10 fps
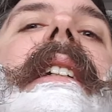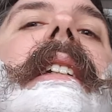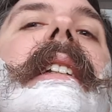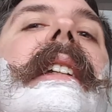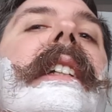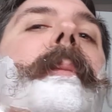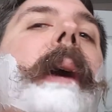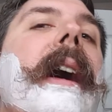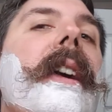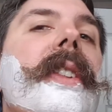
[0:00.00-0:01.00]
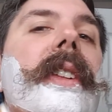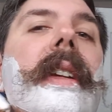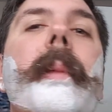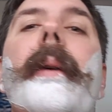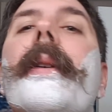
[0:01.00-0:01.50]
that's passionate
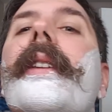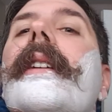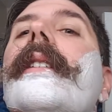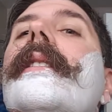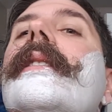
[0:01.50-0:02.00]
about what they do.